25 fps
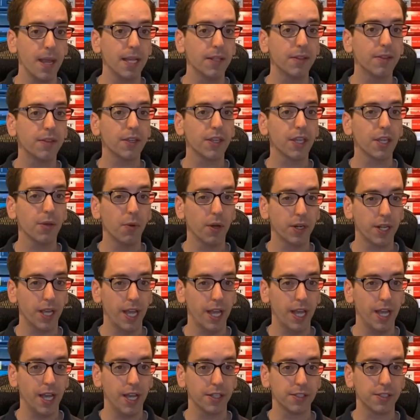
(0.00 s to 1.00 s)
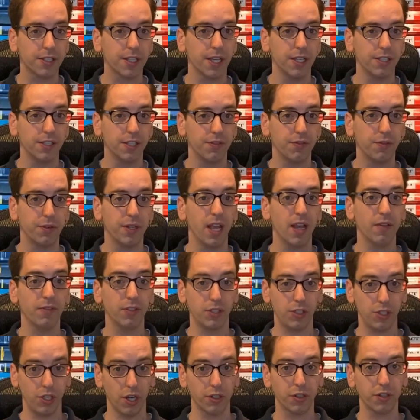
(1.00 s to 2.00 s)
thing you want to ask is if we have a
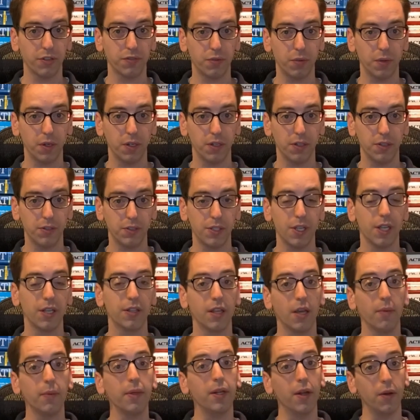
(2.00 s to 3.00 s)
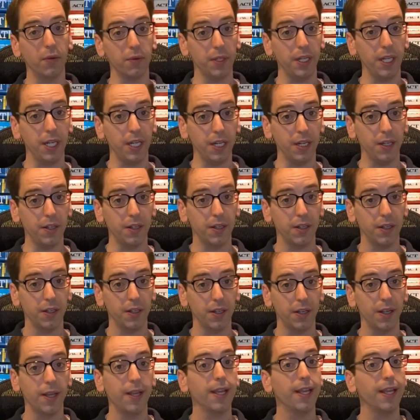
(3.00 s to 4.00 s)
chunk of words that we don't need.
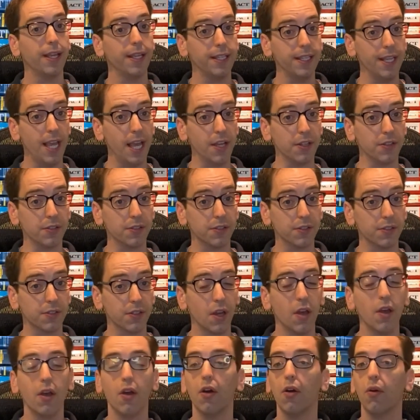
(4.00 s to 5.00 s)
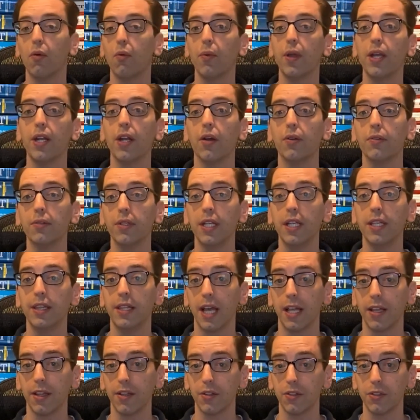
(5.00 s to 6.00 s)
Yes, we don't need that
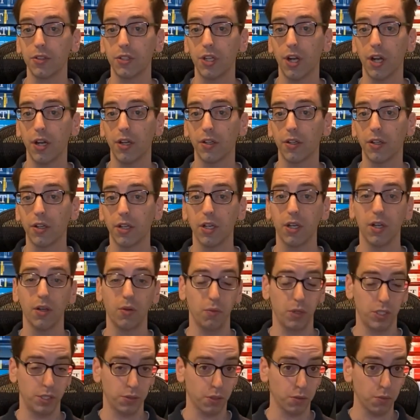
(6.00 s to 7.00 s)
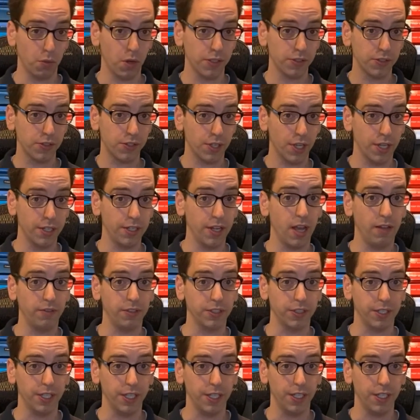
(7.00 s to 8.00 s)
little chunk, which were once a
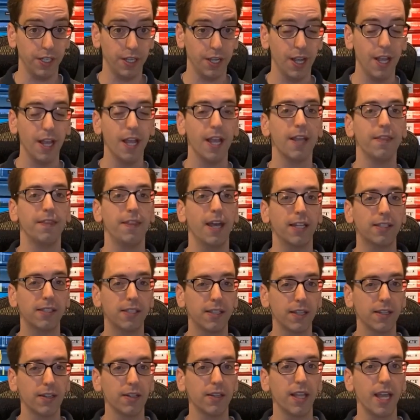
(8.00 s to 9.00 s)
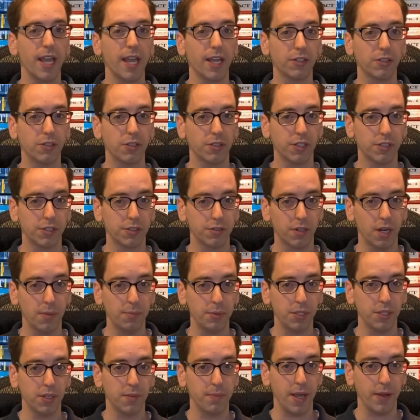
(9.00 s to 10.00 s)
novelty. That's a little extra description
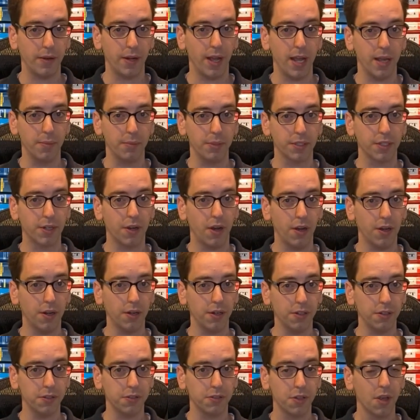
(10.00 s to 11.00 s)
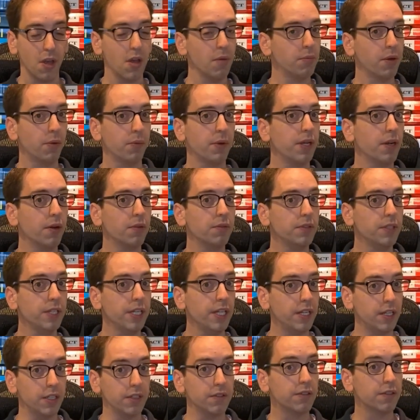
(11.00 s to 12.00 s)
about hybrid cars, but we don't need
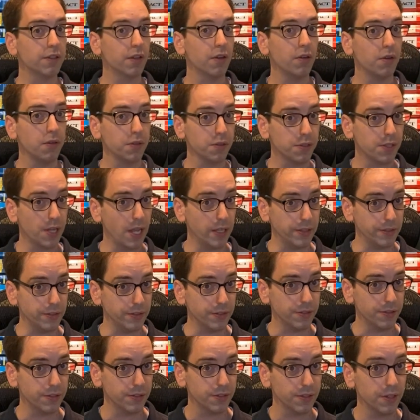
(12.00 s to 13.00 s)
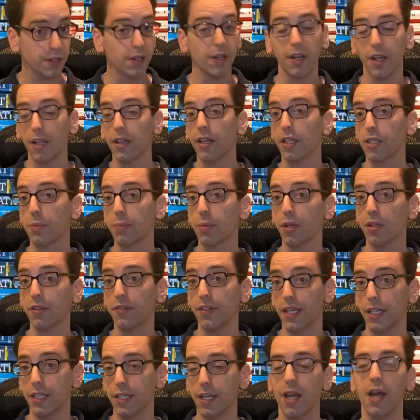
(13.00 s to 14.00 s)
it for the whole sentence. Let's prove
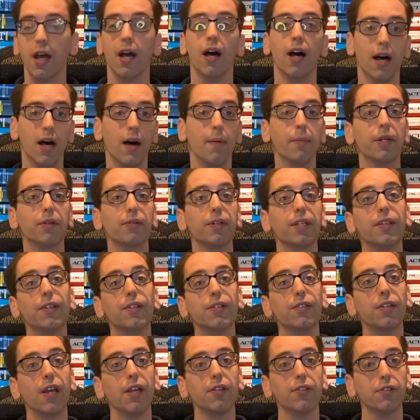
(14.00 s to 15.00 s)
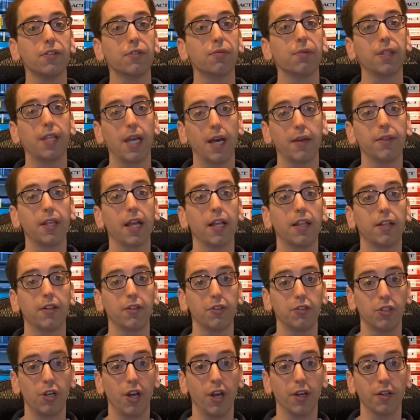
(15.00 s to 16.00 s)
it. I'm going to read this sentence without that little
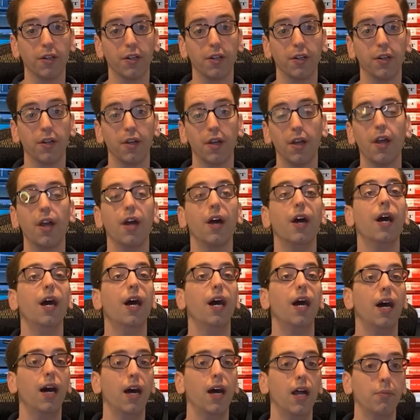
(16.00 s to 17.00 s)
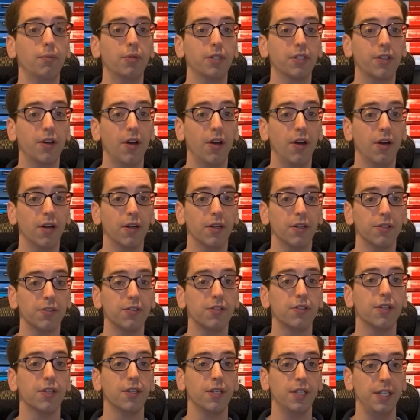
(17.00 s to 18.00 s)
chunk. Hybrid
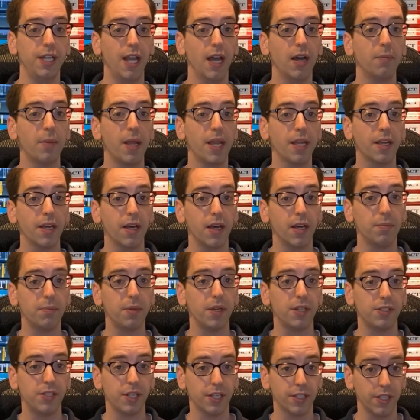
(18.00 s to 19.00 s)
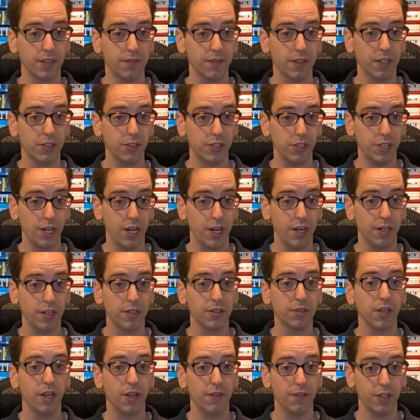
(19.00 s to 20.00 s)
cars now make up a significant share
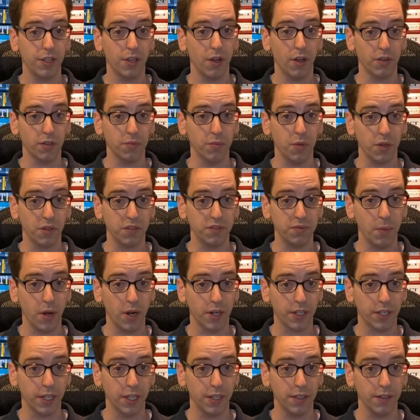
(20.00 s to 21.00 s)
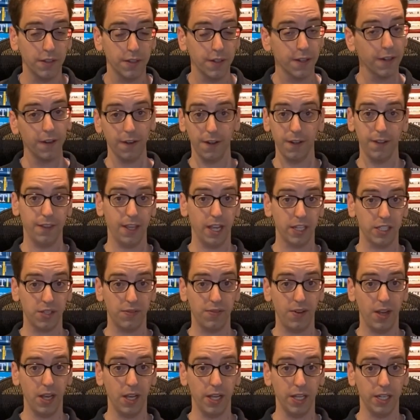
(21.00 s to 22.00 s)
of the automotive market. That's
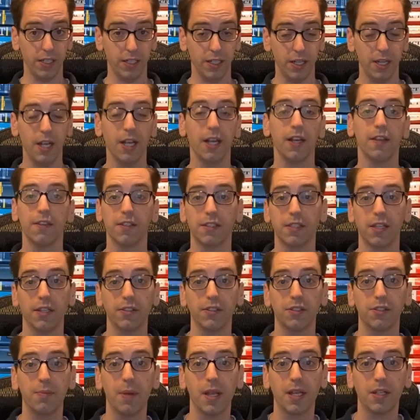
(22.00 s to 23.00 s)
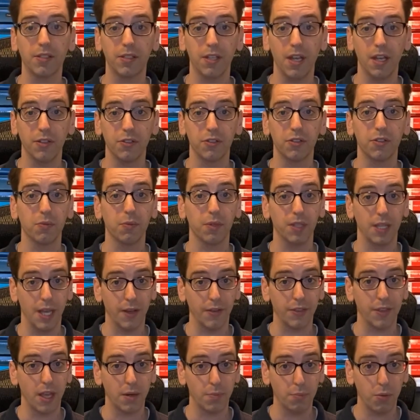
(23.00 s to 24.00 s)
fine. The sentence makes sense without
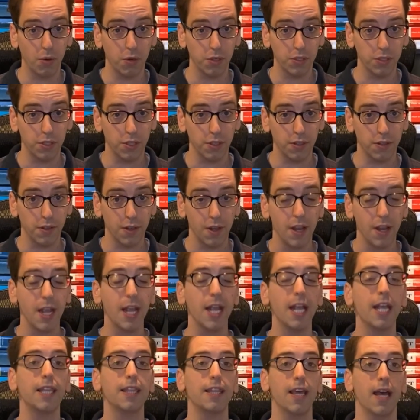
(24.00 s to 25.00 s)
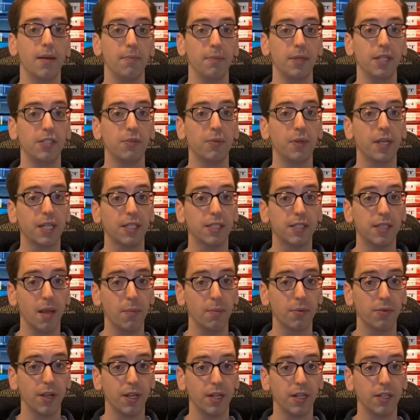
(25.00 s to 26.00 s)
that portion. That means we could
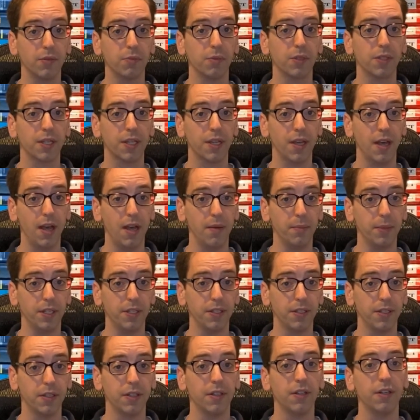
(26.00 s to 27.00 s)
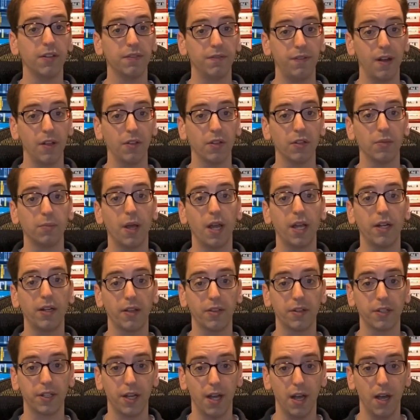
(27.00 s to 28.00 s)
separate it with a comma followed by another
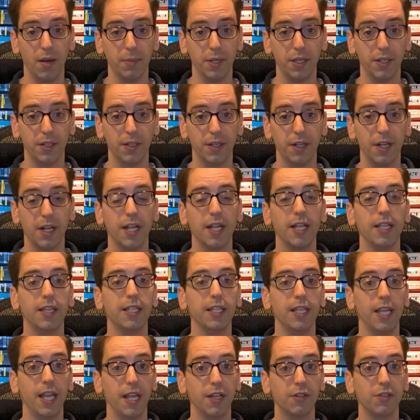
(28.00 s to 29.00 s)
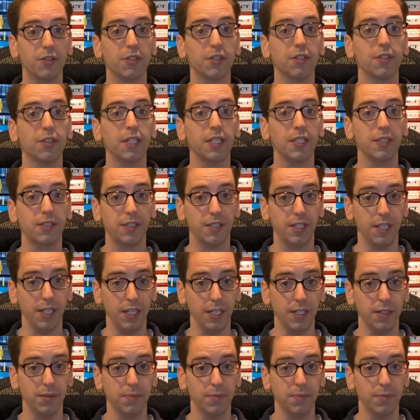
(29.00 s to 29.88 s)
comma. The answer is C.